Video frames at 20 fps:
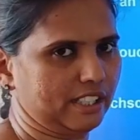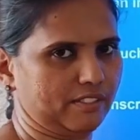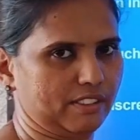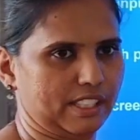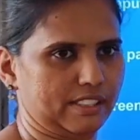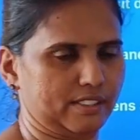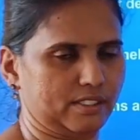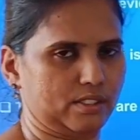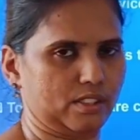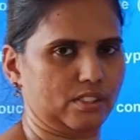
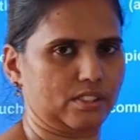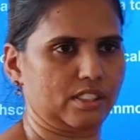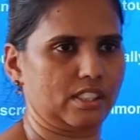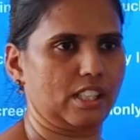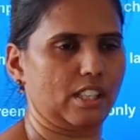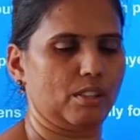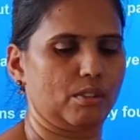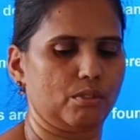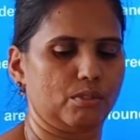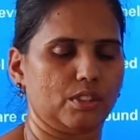devices.
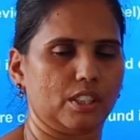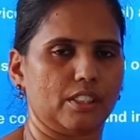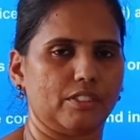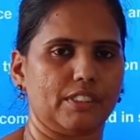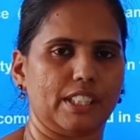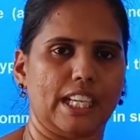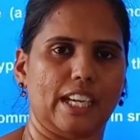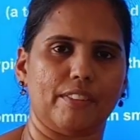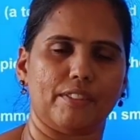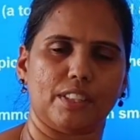Now
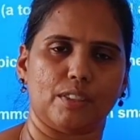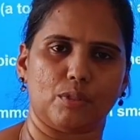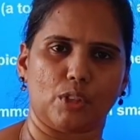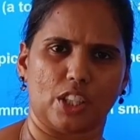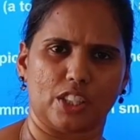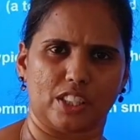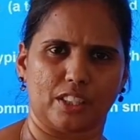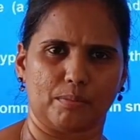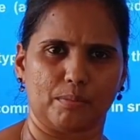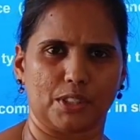we have in
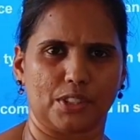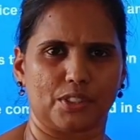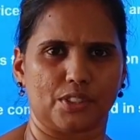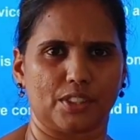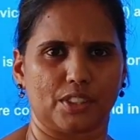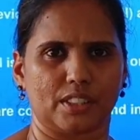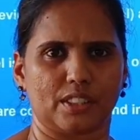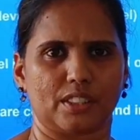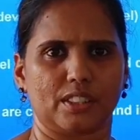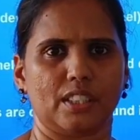washing
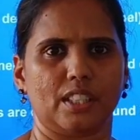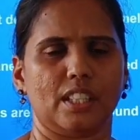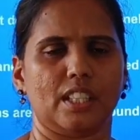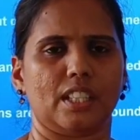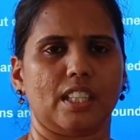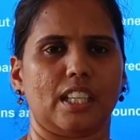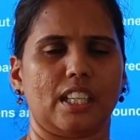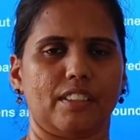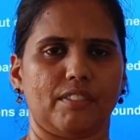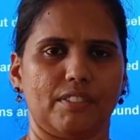machine
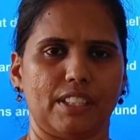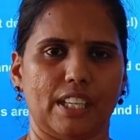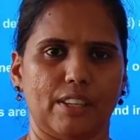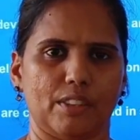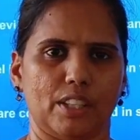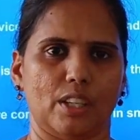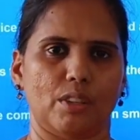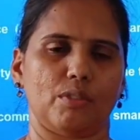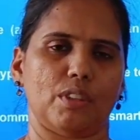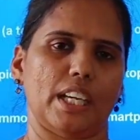and we
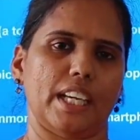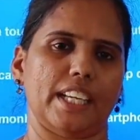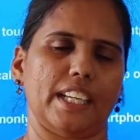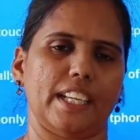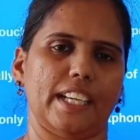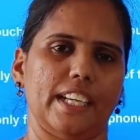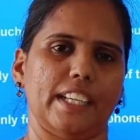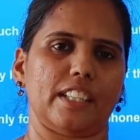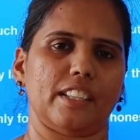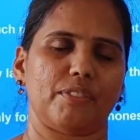have now
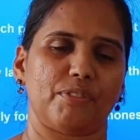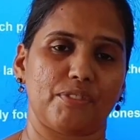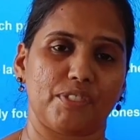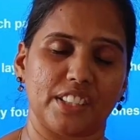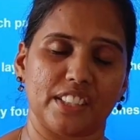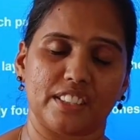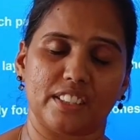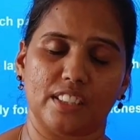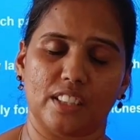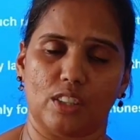migrated
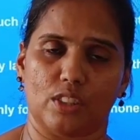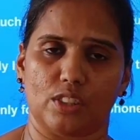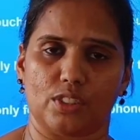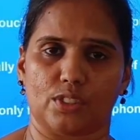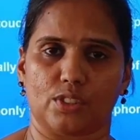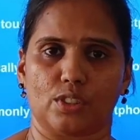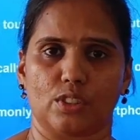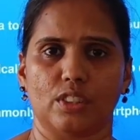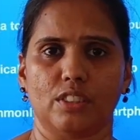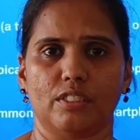fridge
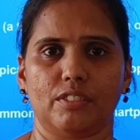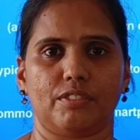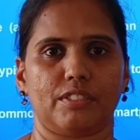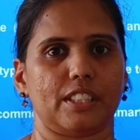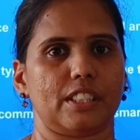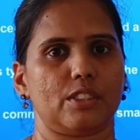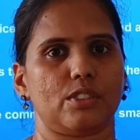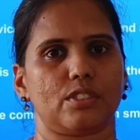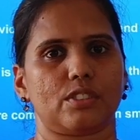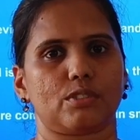also.
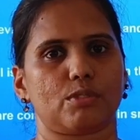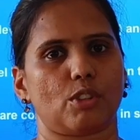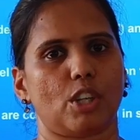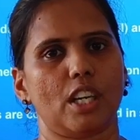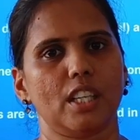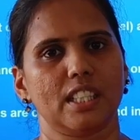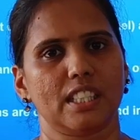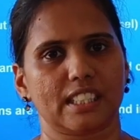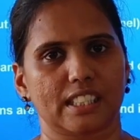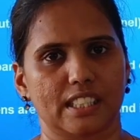We use
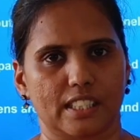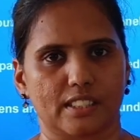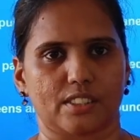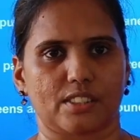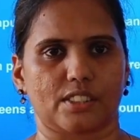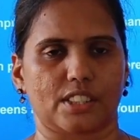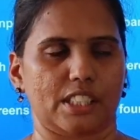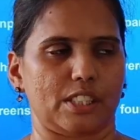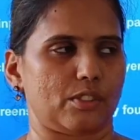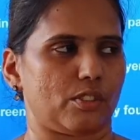what? Touch
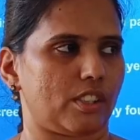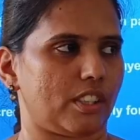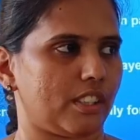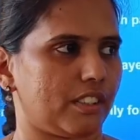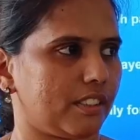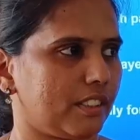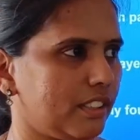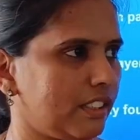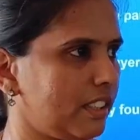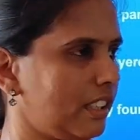screen.
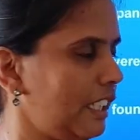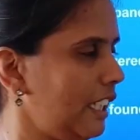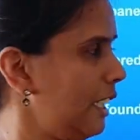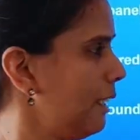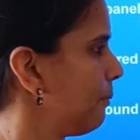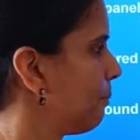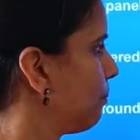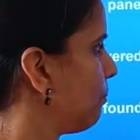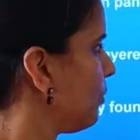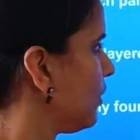
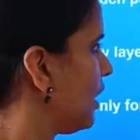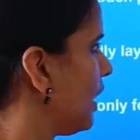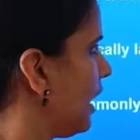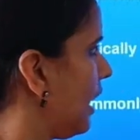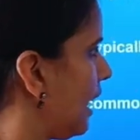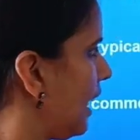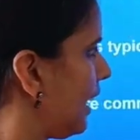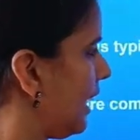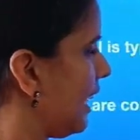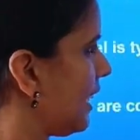Yeah.
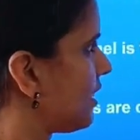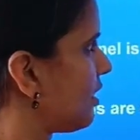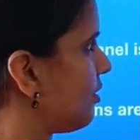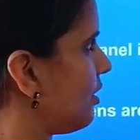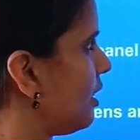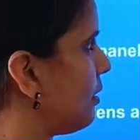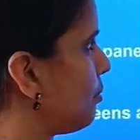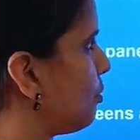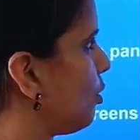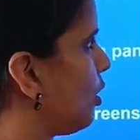And next
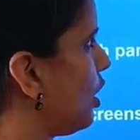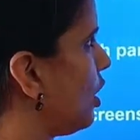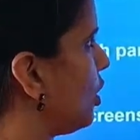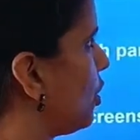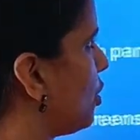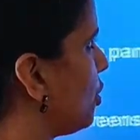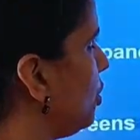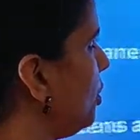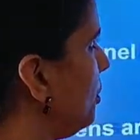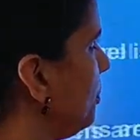we will move
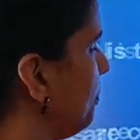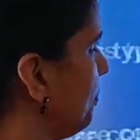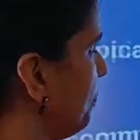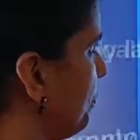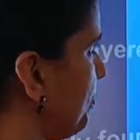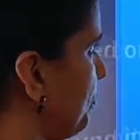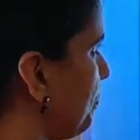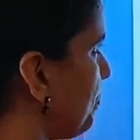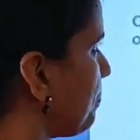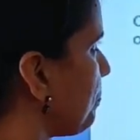on to.
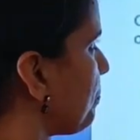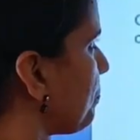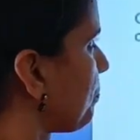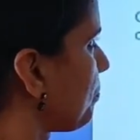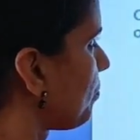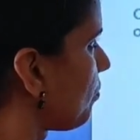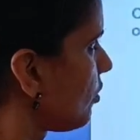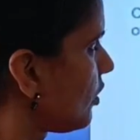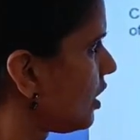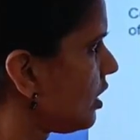
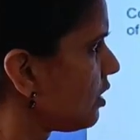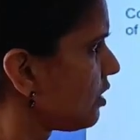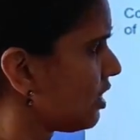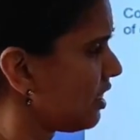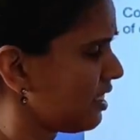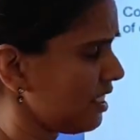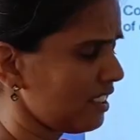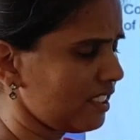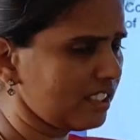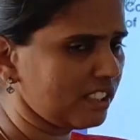So
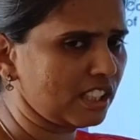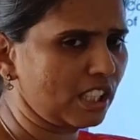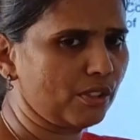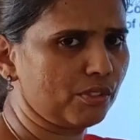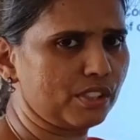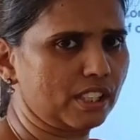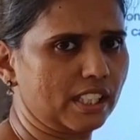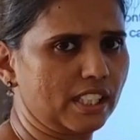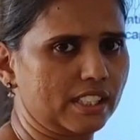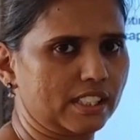this is
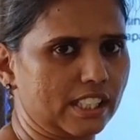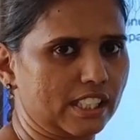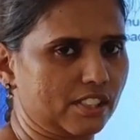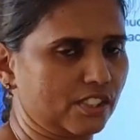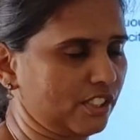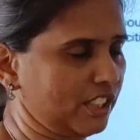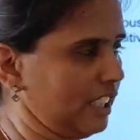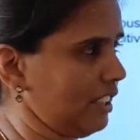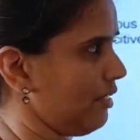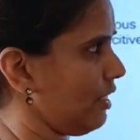how the touch
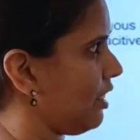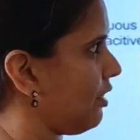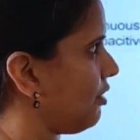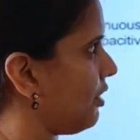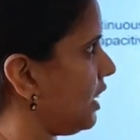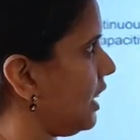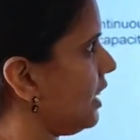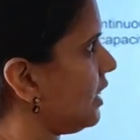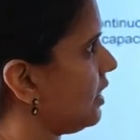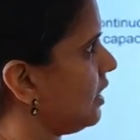screen
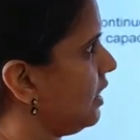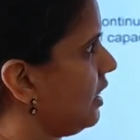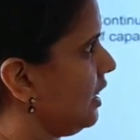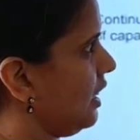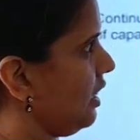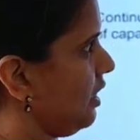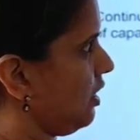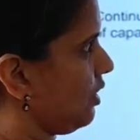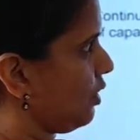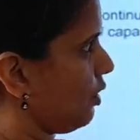will work.
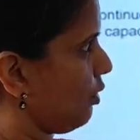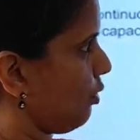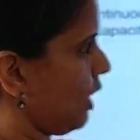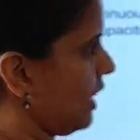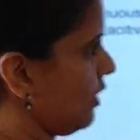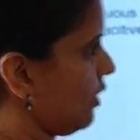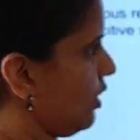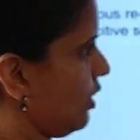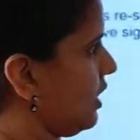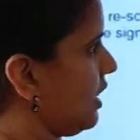So
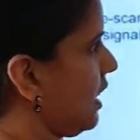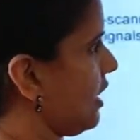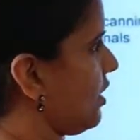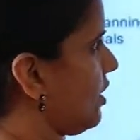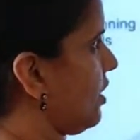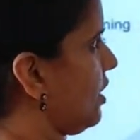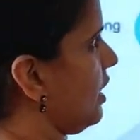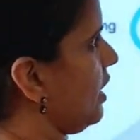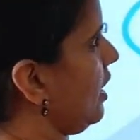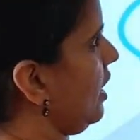once you
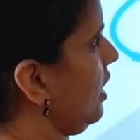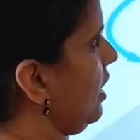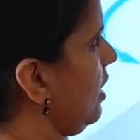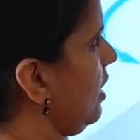touch the